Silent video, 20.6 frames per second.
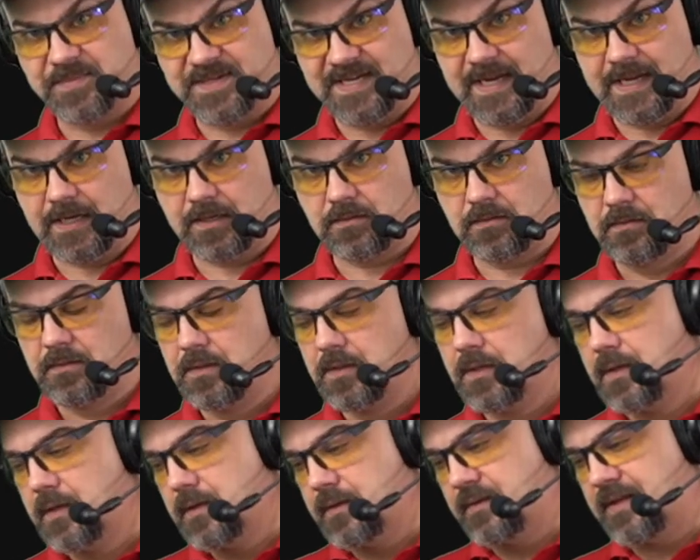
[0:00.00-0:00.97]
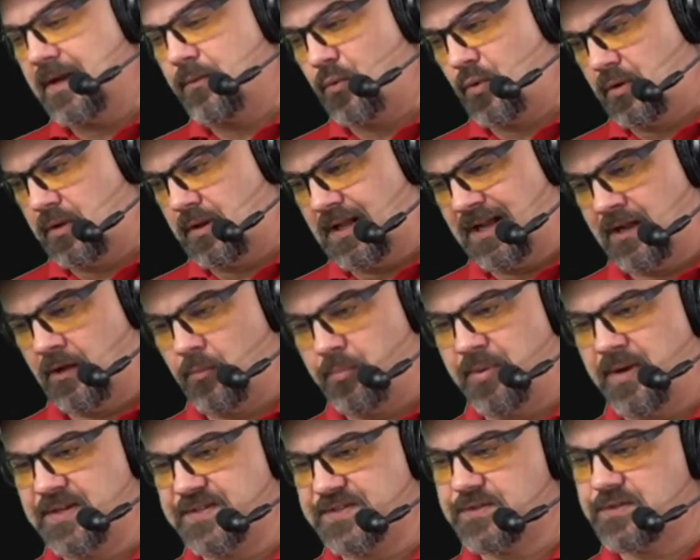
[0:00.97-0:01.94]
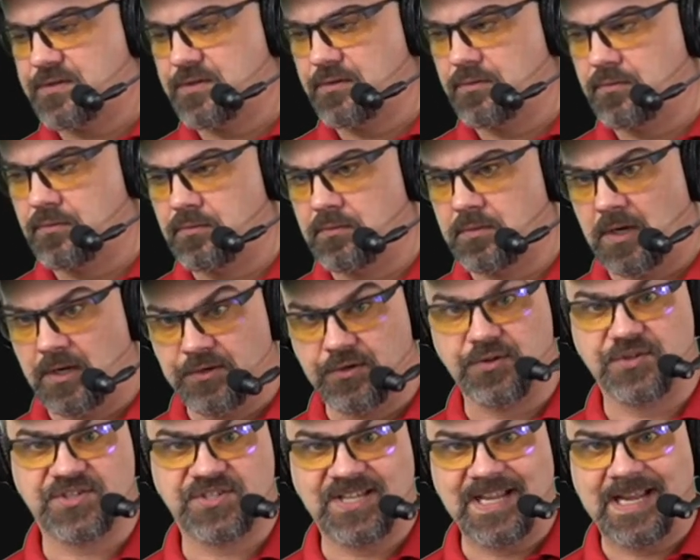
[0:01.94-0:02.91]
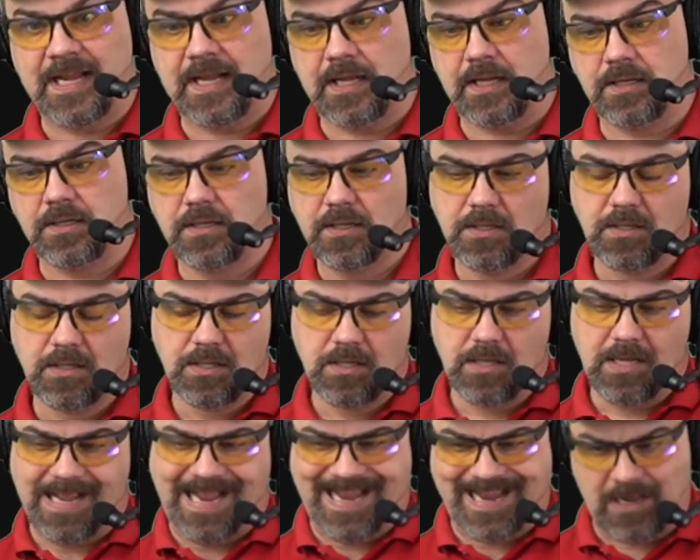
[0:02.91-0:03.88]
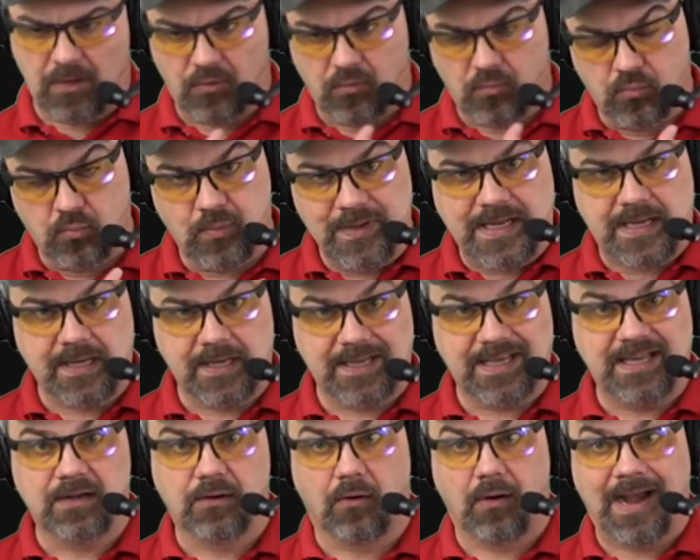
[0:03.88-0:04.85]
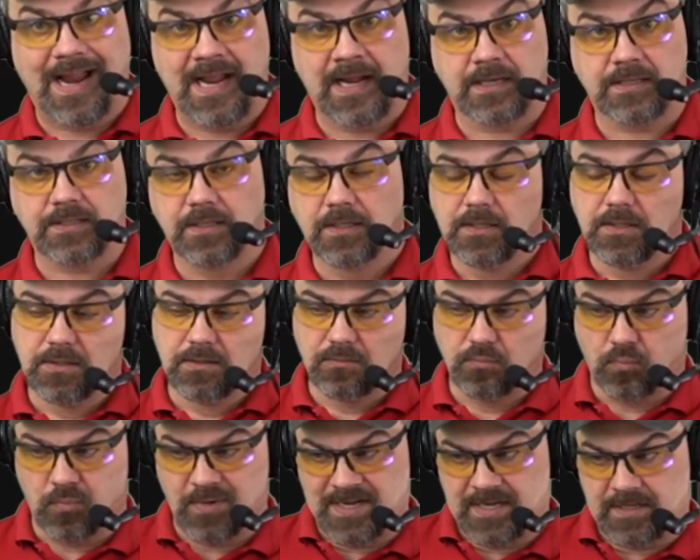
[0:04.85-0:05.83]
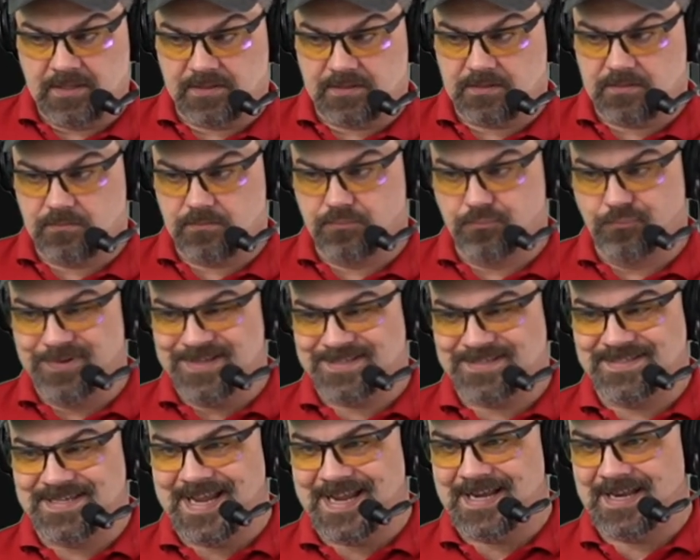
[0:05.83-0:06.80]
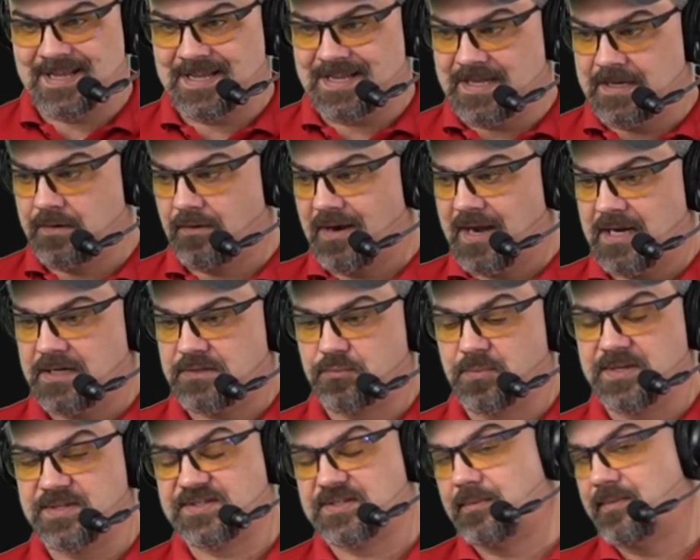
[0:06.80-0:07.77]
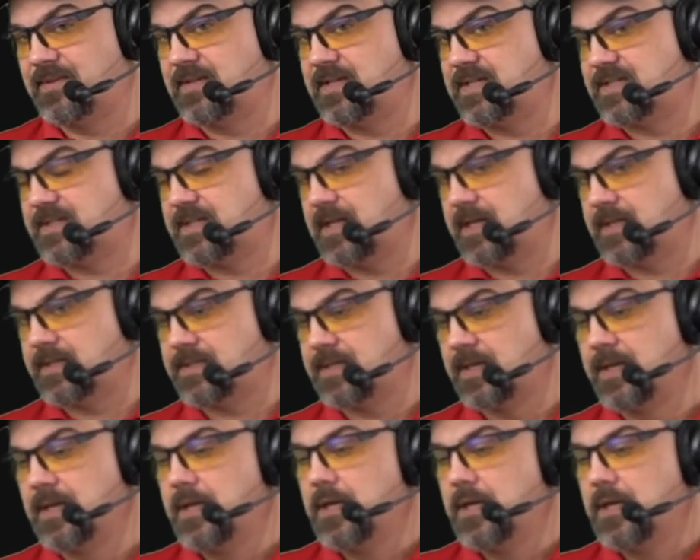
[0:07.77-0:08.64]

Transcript: 10 that will help us to understand how we can interact with with data, interact with some of these things